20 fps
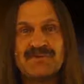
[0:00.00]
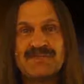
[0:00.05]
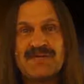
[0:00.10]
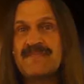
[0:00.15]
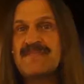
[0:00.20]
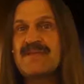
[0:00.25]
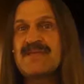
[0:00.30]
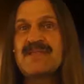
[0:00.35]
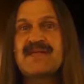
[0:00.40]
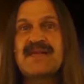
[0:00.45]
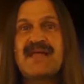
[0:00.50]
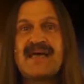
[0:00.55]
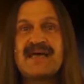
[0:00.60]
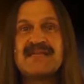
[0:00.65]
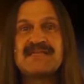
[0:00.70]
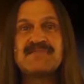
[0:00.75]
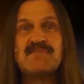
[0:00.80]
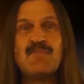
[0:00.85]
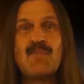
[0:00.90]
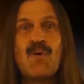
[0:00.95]
something that
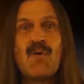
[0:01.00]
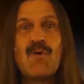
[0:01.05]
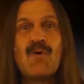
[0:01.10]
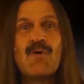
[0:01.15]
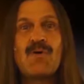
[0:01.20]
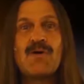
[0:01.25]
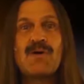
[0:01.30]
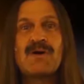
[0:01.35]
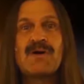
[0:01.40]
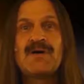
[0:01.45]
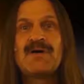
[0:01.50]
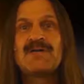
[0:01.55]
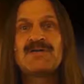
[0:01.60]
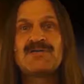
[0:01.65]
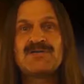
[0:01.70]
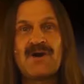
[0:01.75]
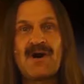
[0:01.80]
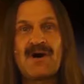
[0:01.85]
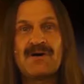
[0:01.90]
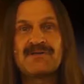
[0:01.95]
has more
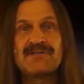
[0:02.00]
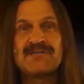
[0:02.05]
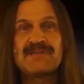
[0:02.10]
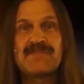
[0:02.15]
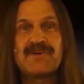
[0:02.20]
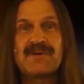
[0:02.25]
charges